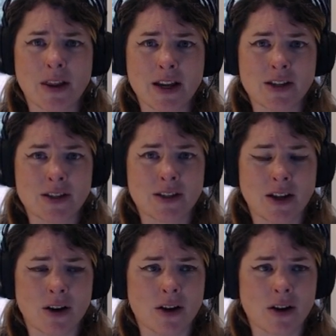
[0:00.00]
They just
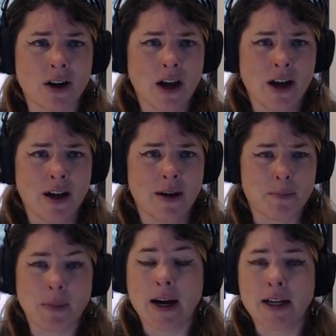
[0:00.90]
are
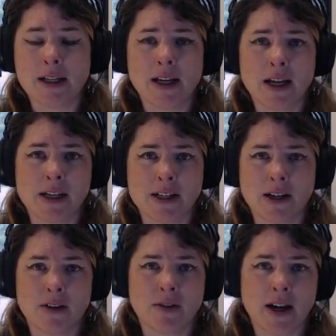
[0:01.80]
mighty and
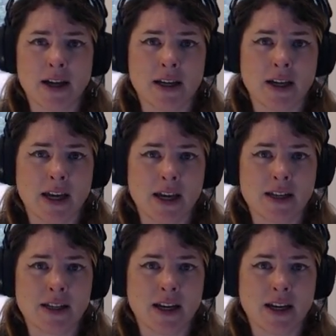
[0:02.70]
terrifying, and